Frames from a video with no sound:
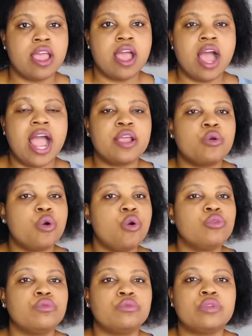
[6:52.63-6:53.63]
I
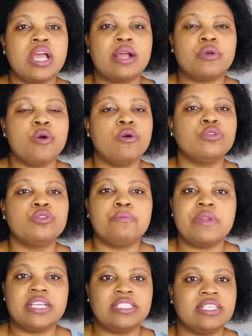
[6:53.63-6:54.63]
go to
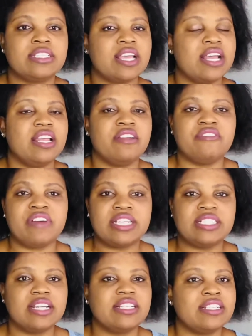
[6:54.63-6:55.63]
places, get
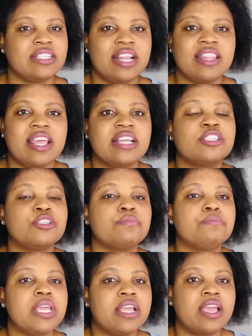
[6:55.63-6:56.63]
invited, stand there,
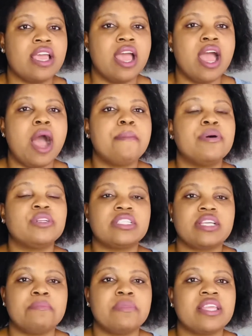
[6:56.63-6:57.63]
speak about
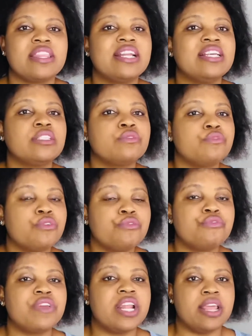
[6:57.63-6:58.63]
something that is
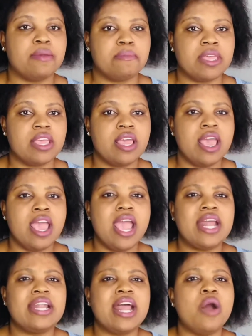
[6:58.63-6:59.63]
fulfilling me.
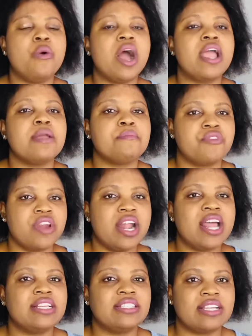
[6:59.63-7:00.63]
And now I am
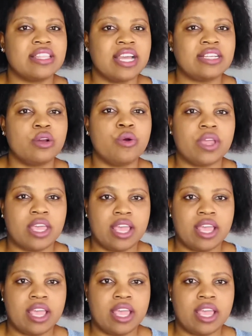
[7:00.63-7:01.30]
realizing that, okay,